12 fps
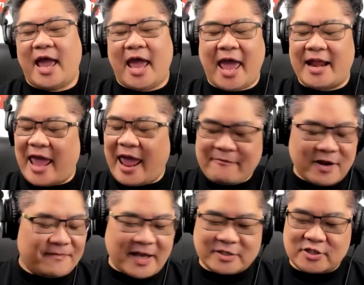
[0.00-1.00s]
And every
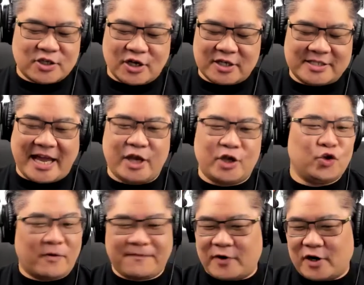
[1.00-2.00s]
investor is going to say,
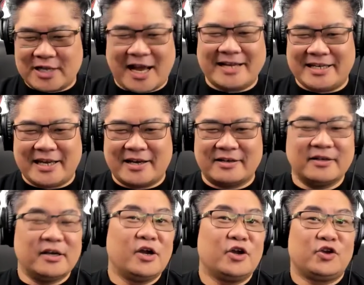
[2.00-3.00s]
your first idea,
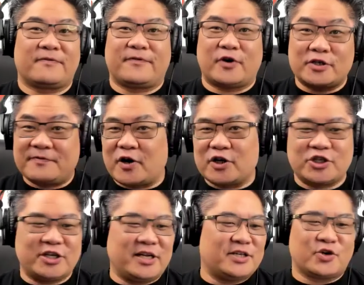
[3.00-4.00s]
your first
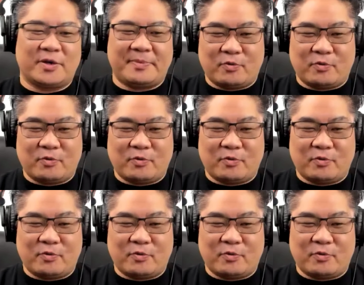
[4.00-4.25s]
version is going to be